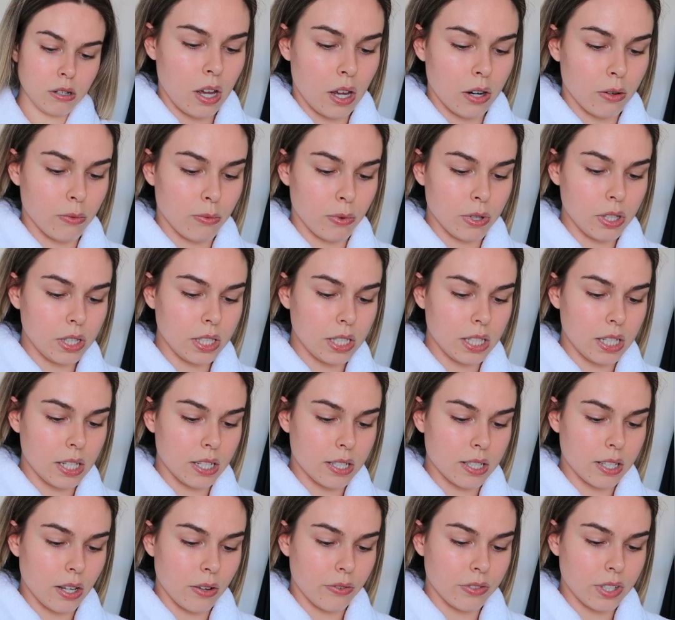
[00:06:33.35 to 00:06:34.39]
I really need a
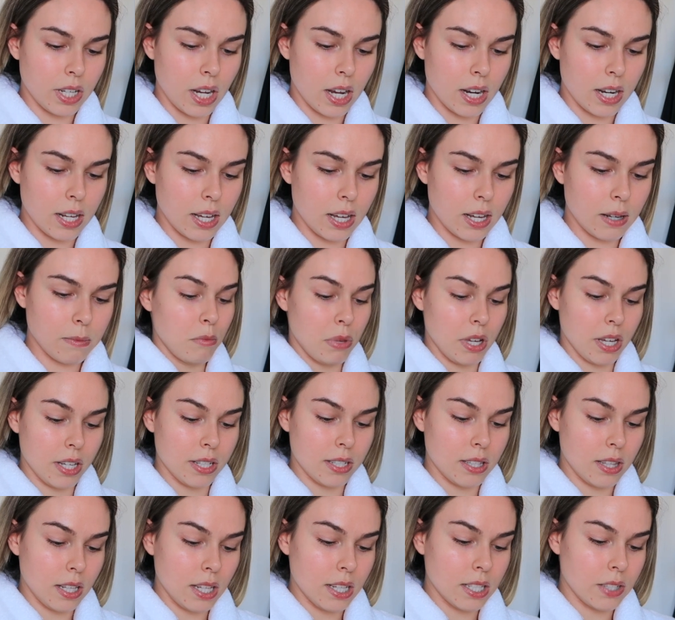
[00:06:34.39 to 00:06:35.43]
self tan again
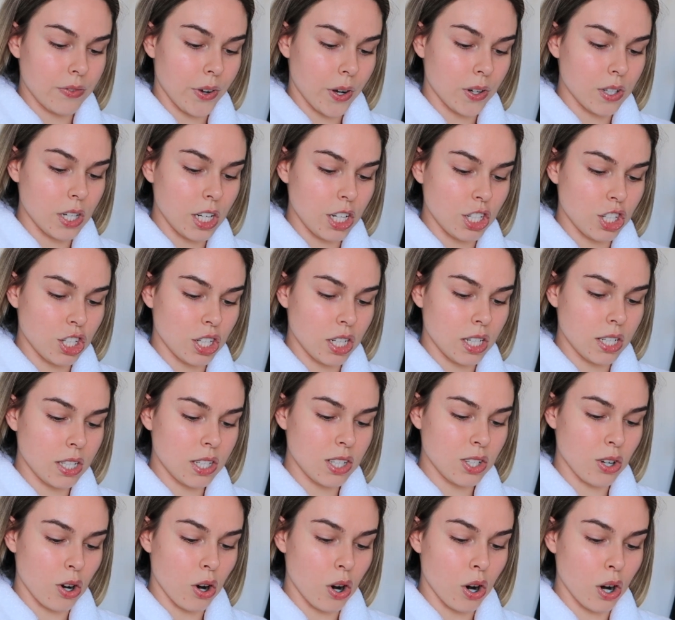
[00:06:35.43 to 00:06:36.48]
because these
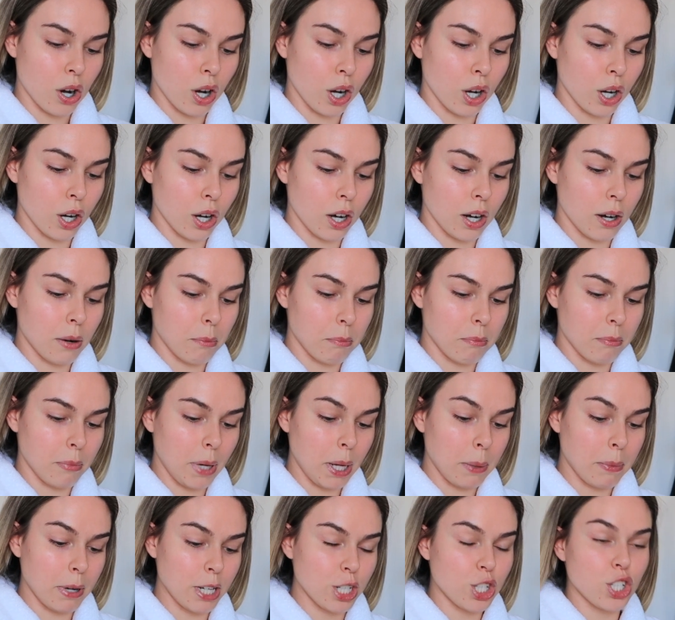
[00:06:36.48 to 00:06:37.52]
foundations are
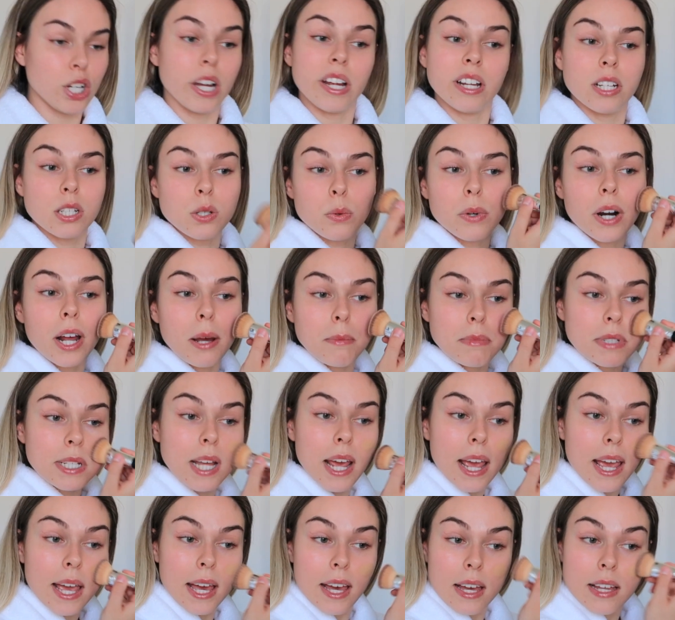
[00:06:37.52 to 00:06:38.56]
like my shades when I'm
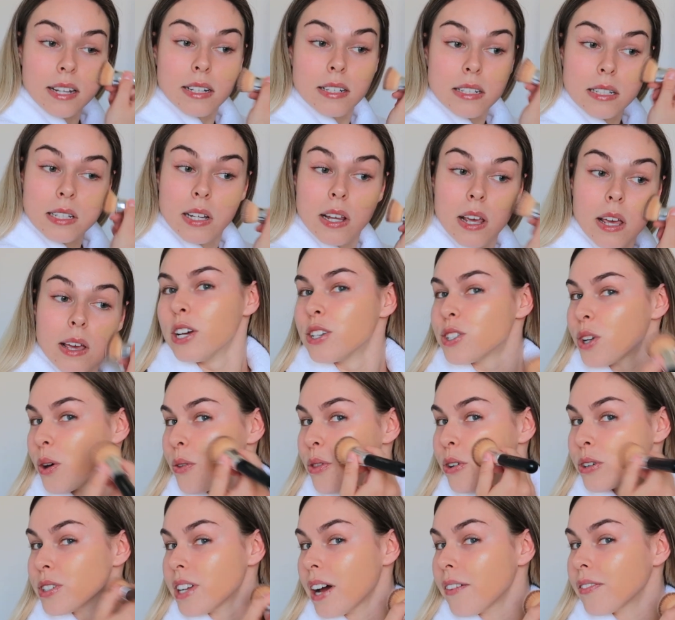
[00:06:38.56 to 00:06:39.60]
tanned. So
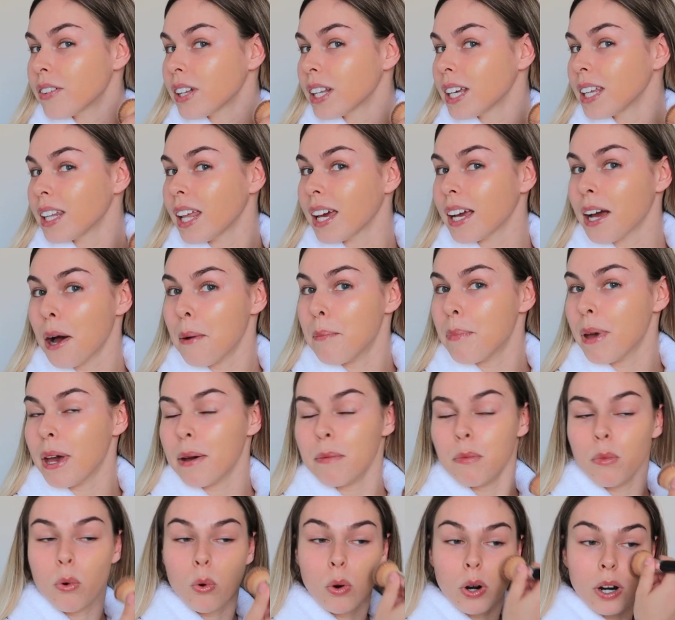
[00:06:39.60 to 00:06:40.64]
they're definitely like a
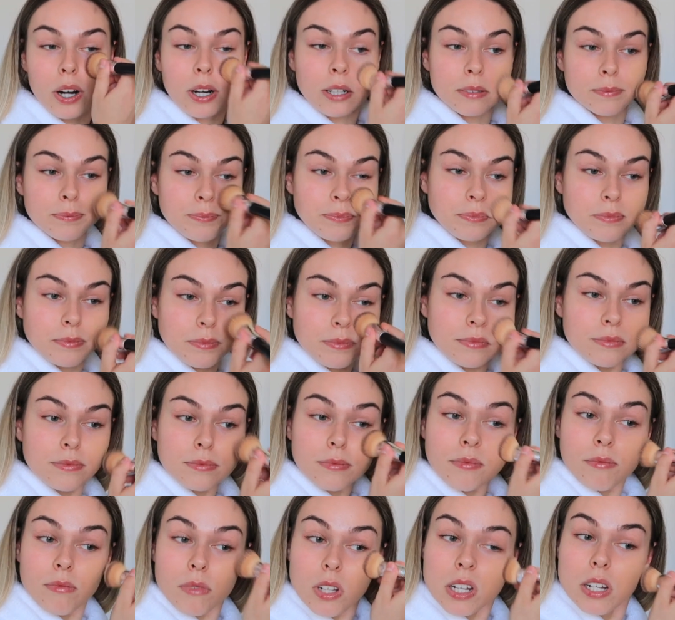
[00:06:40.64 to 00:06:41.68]
bit more
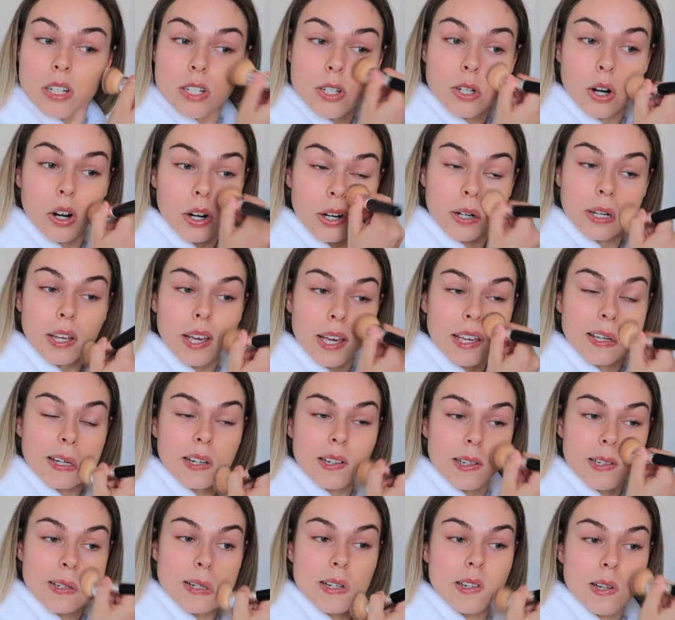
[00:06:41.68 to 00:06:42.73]
dark
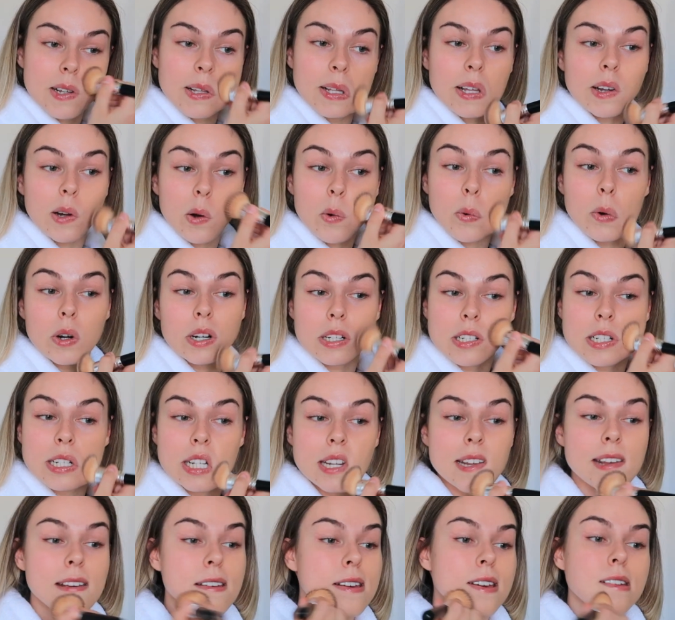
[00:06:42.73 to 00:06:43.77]
and like
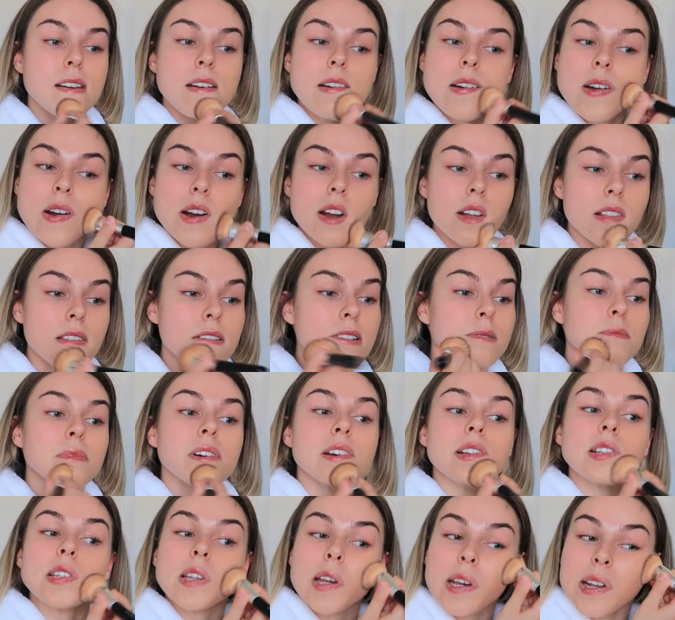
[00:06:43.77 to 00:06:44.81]
orangey than
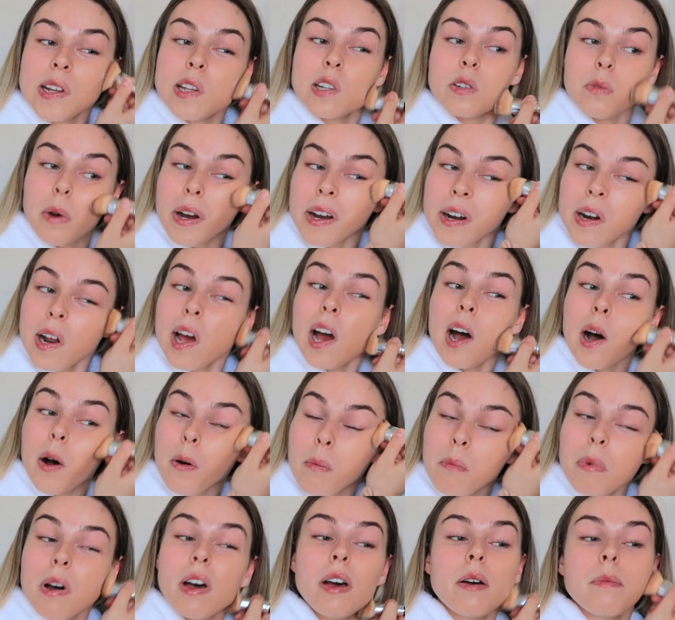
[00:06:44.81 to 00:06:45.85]
my skin is right
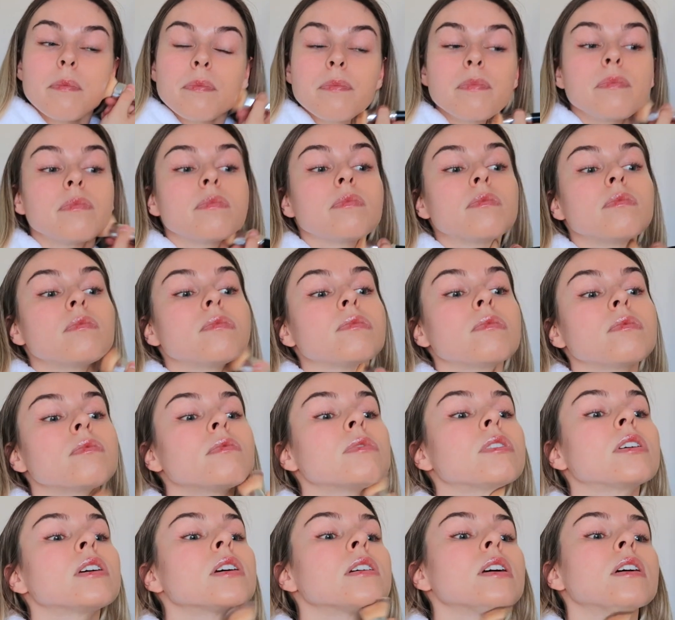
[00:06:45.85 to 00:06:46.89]
now, but
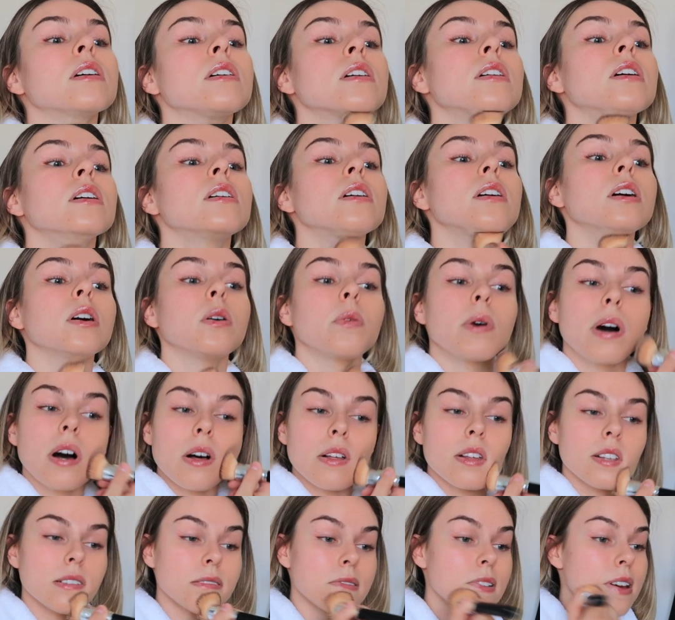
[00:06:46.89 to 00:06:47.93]
oh
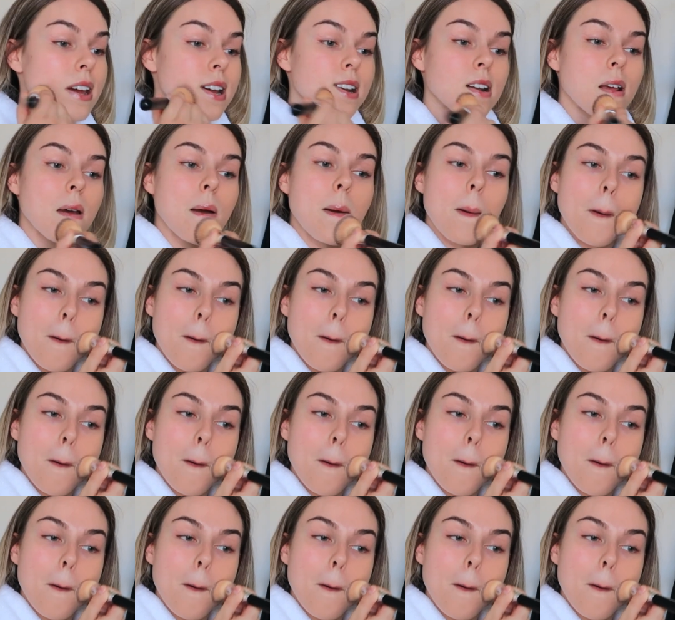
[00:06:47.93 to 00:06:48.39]
well, it's fine.